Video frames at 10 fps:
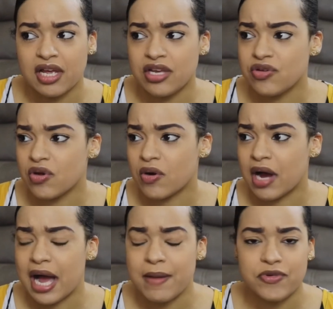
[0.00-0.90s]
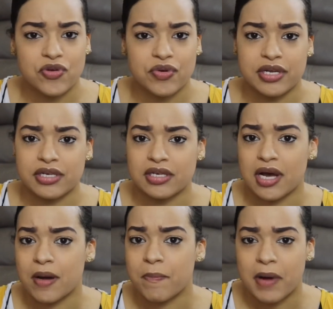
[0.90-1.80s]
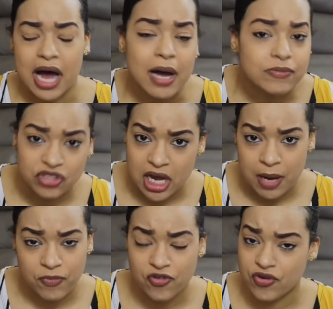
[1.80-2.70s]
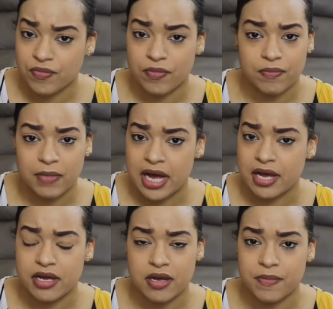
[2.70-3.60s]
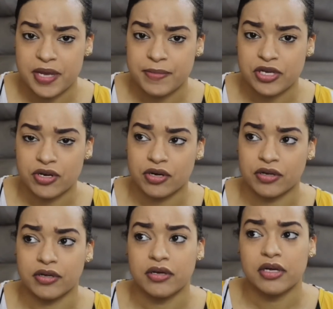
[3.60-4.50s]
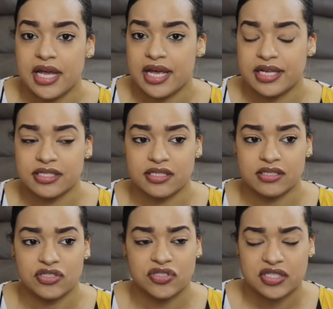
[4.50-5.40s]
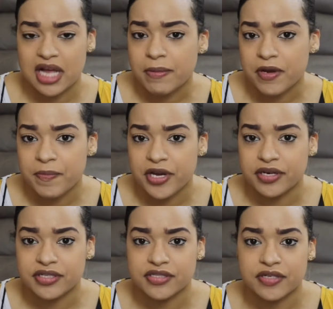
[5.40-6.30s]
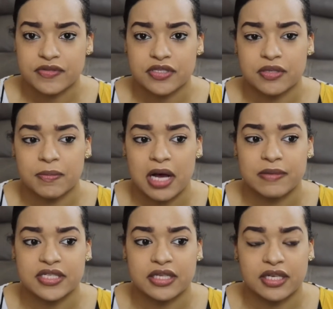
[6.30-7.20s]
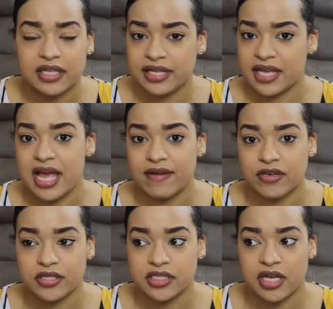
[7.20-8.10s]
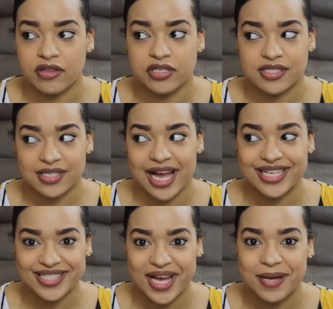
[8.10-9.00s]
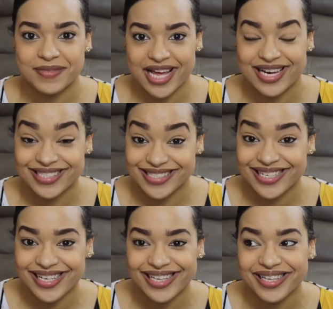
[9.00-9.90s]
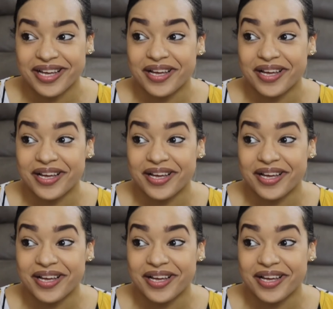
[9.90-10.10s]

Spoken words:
you know, I'm doing a bomb job for my baby girl. And to stop comparing yourself to the moms that look like they have it all together, because 9 times out of 10